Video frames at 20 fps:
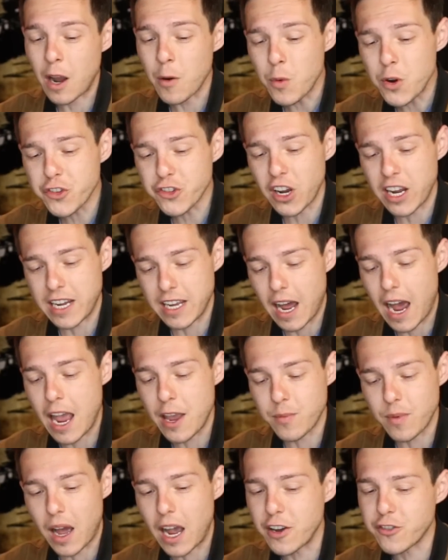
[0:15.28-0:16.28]
I wish I could,
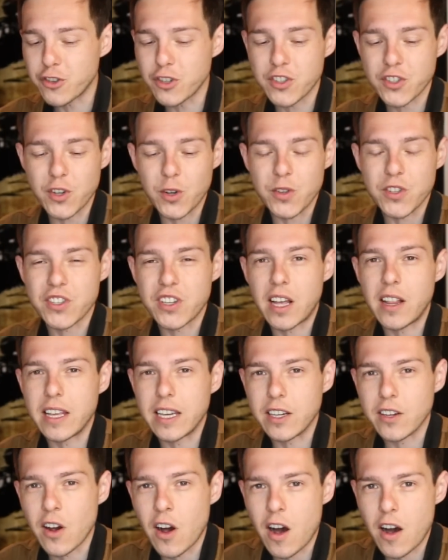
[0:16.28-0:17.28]
I, I, should start
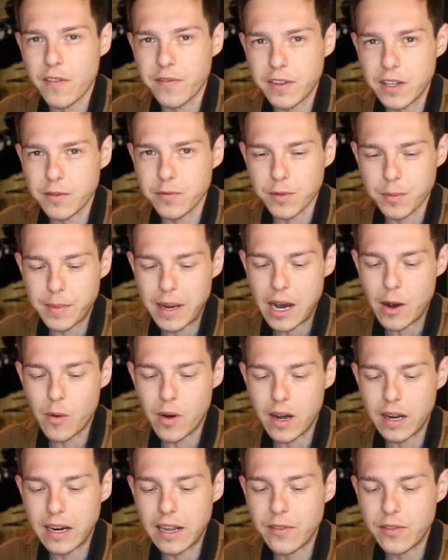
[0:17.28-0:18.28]
selling coffee from now
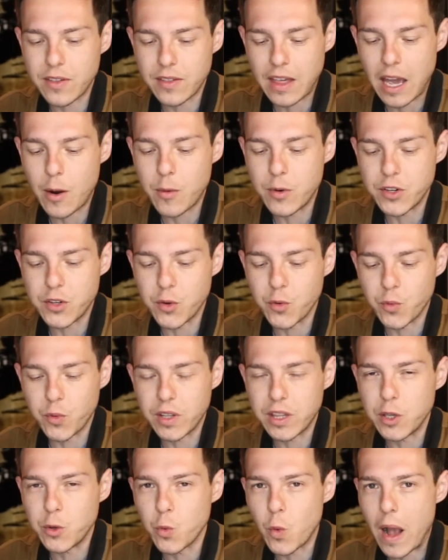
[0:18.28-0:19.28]
on. I think that would do
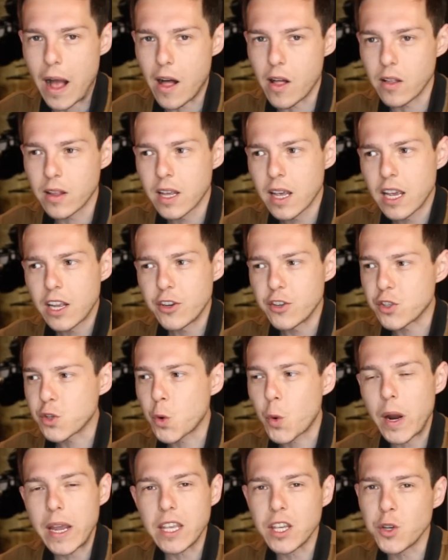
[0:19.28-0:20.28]
really well. Just
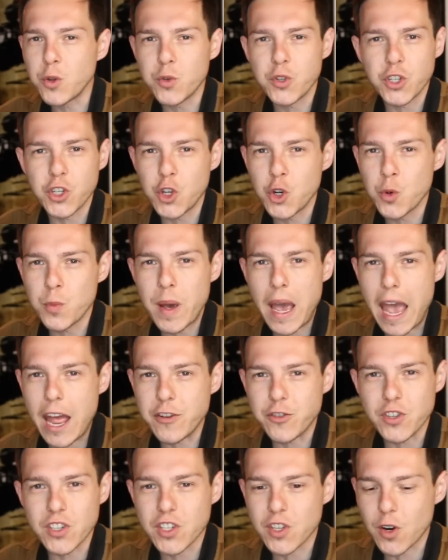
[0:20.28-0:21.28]
quit YouTube
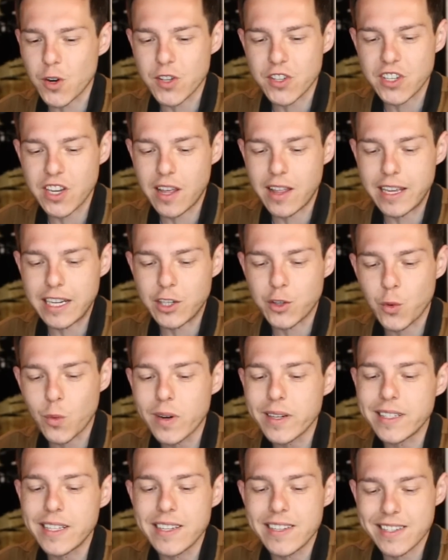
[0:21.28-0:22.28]
and just start selling
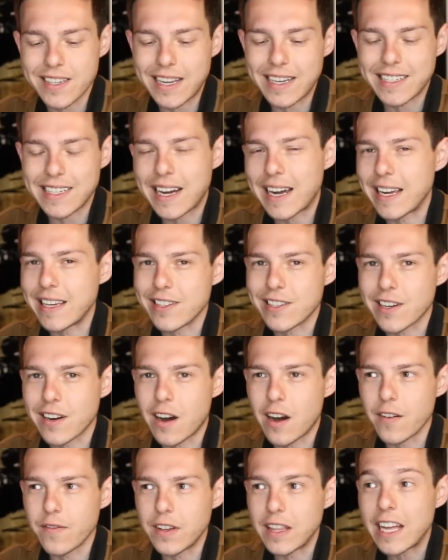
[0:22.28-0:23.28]
20 cent iced
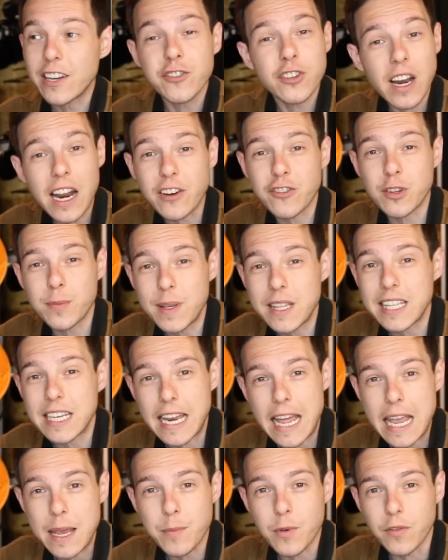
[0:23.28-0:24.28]
coffee. That should actually be the
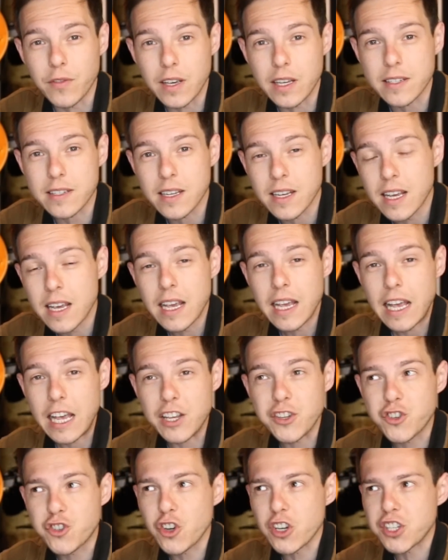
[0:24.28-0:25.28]
name of it.
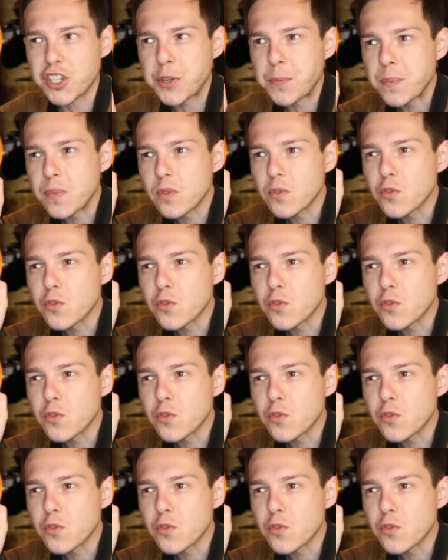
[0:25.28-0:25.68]
It's just